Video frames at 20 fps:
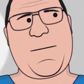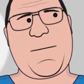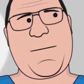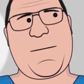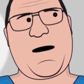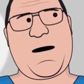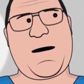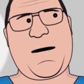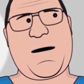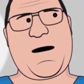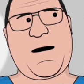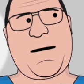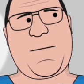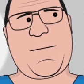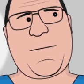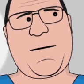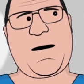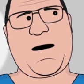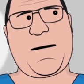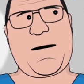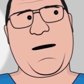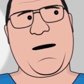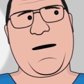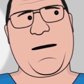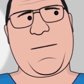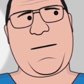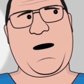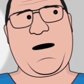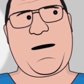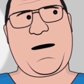I'm not putting
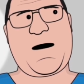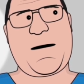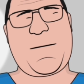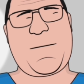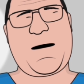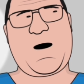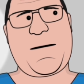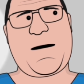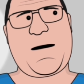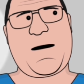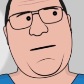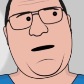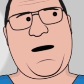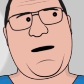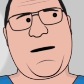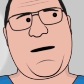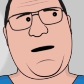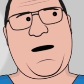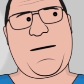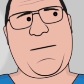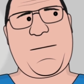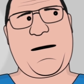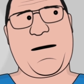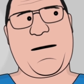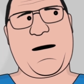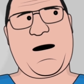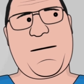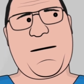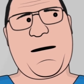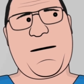buy a bucket on my
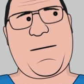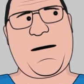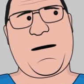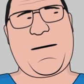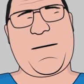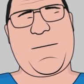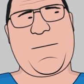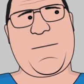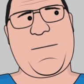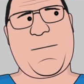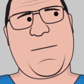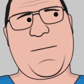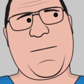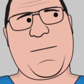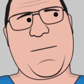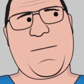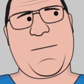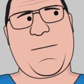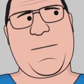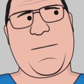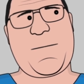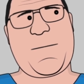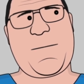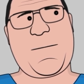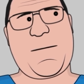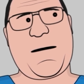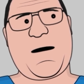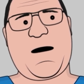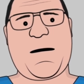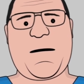bucket list.
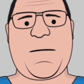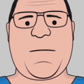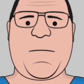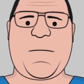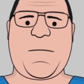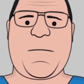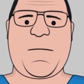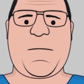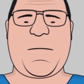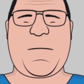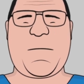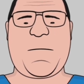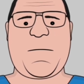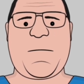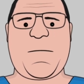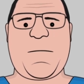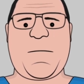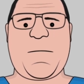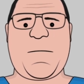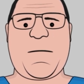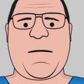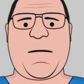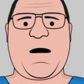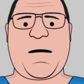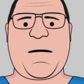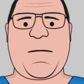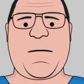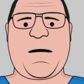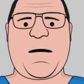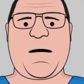Oh, I've
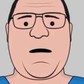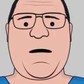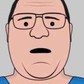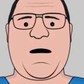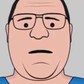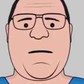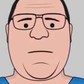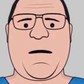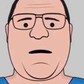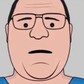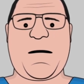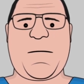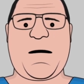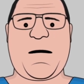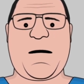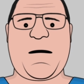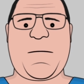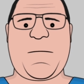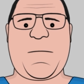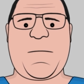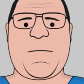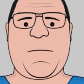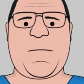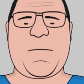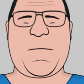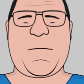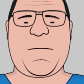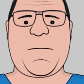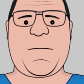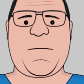lost my train of thought now.
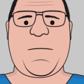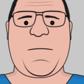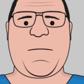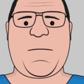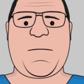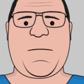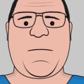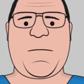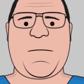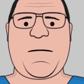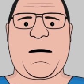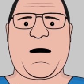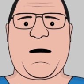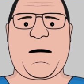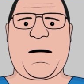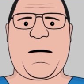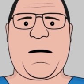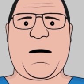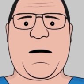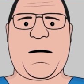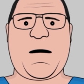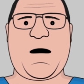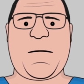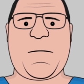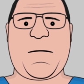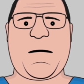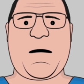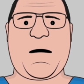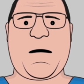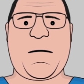I'll have to come back
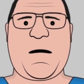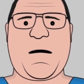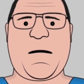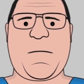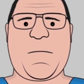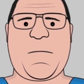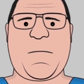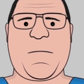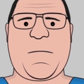to this.